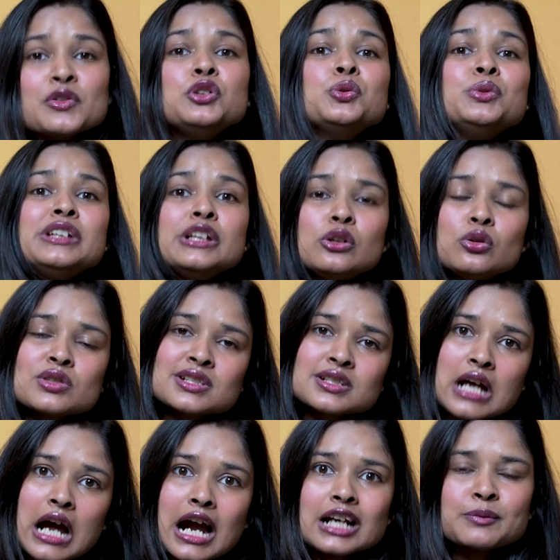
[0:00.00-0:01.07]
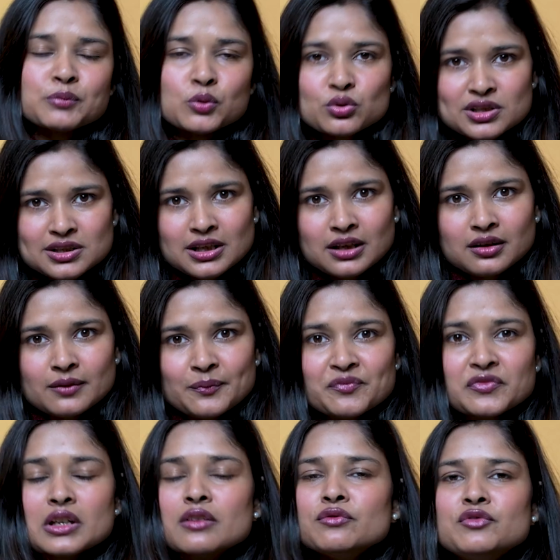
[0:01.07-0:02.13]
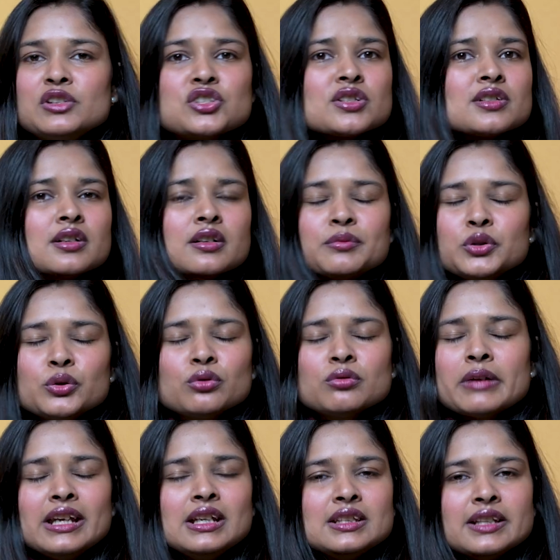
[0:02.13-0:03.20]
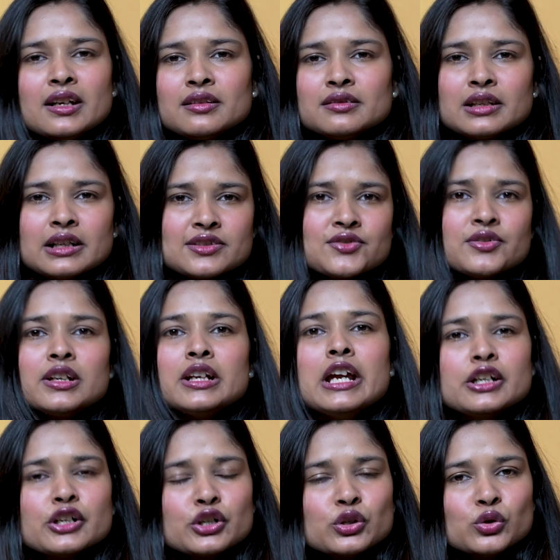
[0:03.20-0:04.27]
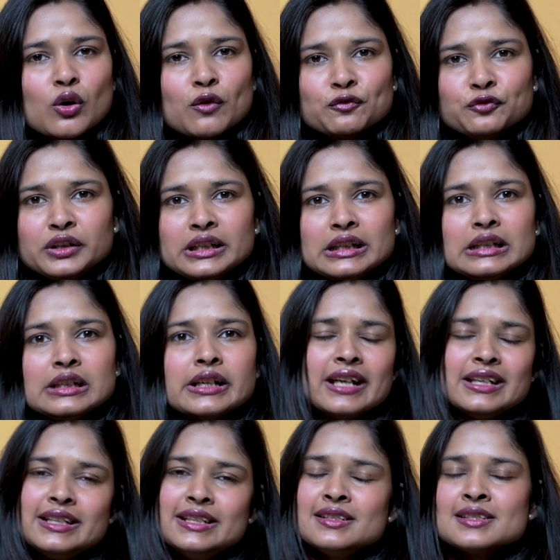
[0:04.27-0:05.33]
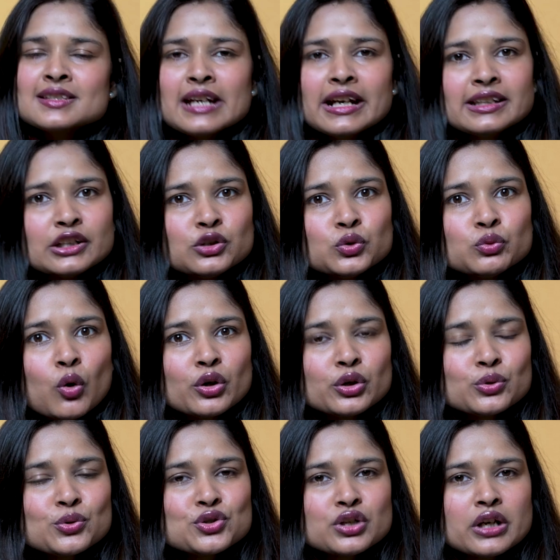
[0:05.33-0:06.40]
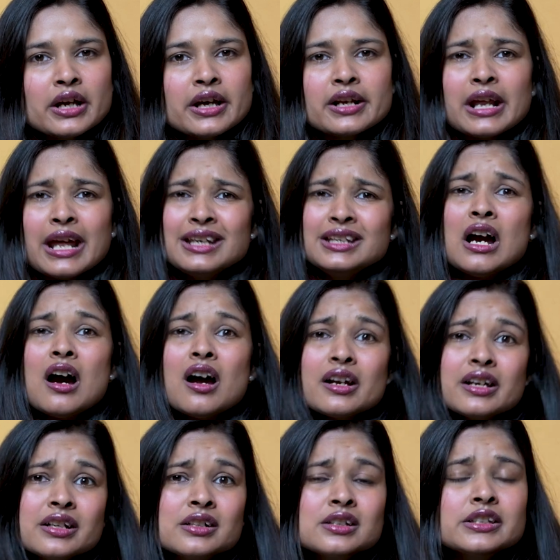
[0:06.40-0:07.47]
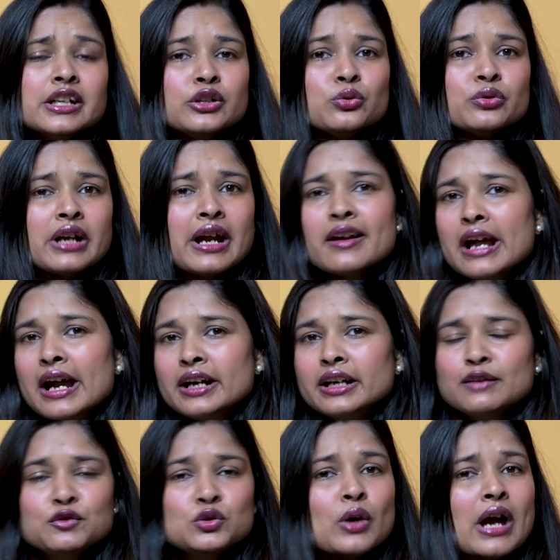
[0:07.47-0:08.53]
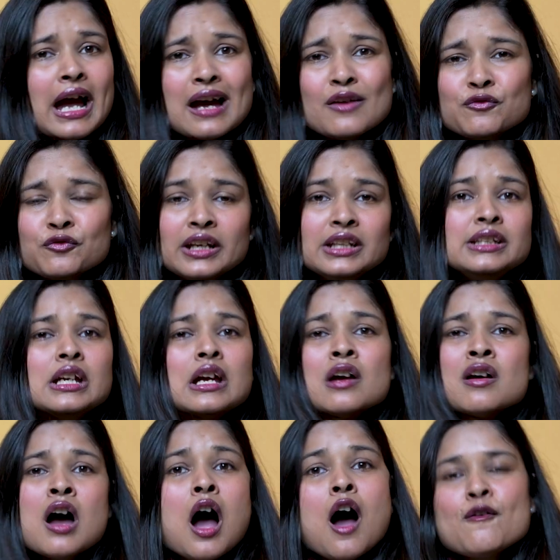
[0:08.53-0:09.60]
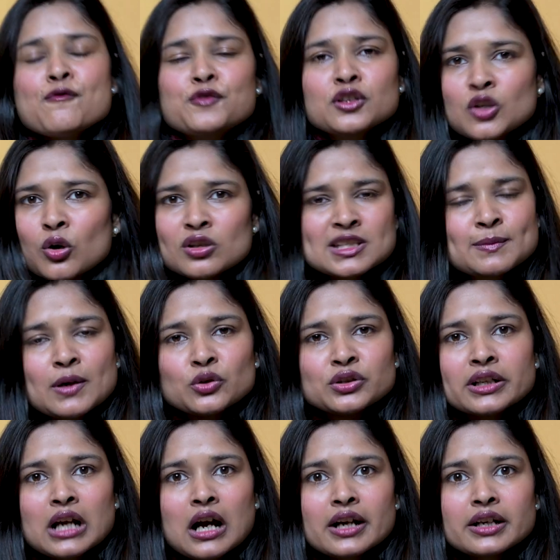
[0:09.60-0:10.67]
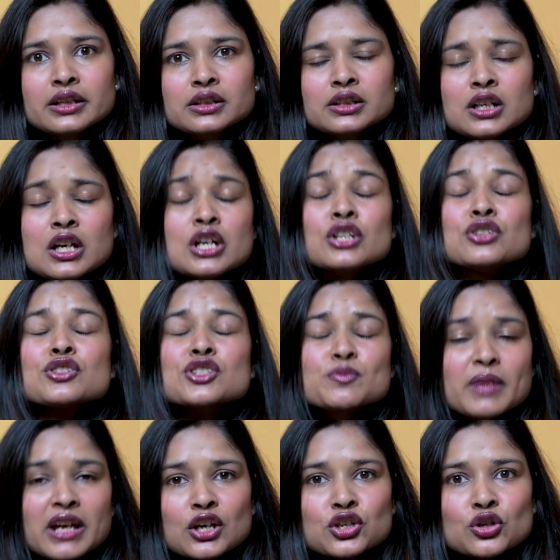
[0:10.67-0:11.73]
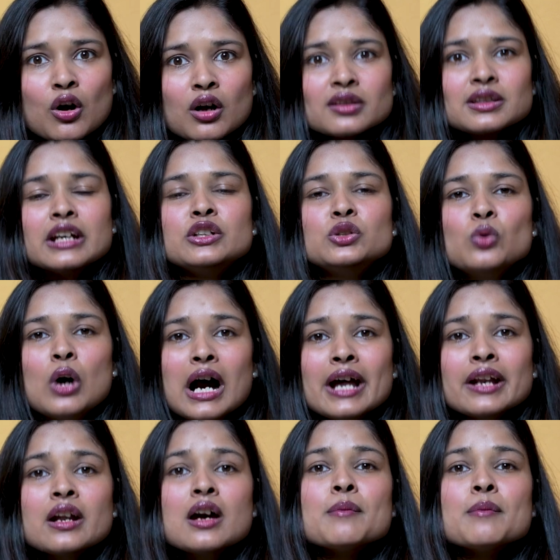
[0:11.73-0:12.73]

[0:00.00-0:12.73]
you need to start posting, which, anything that's related to your field, any insight that you'd want to share, any article that you read, and if you have any afterthoughts about that article, just make sure that you are